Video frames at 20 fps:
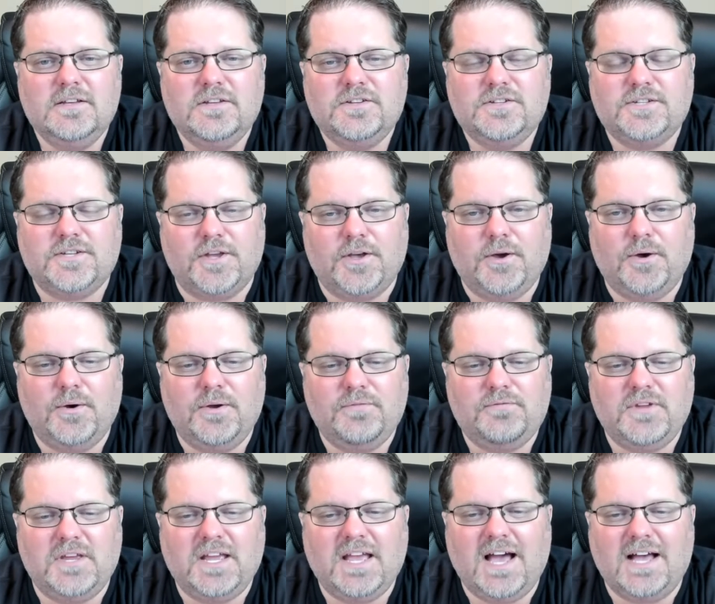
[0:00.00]
So
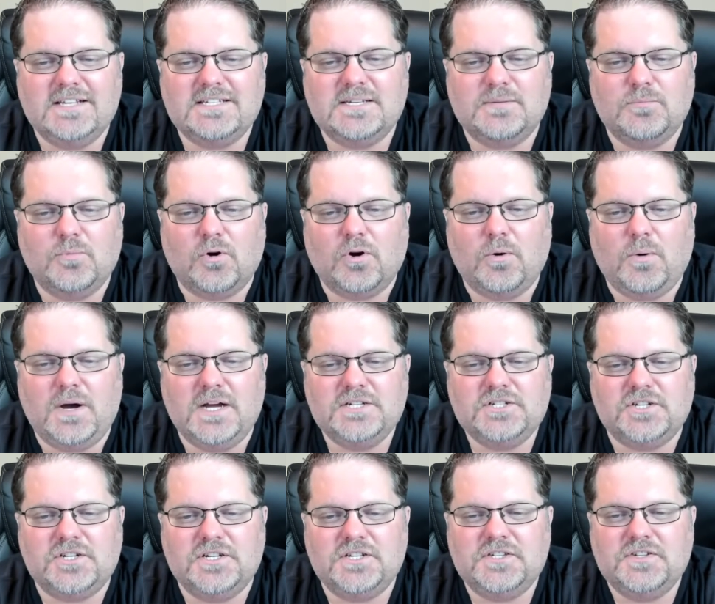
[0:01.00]
if you got some more
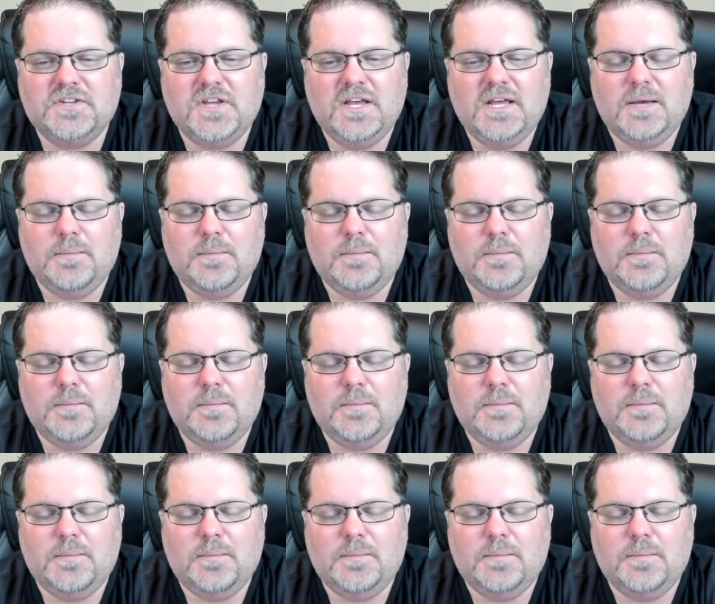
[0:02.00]
questions.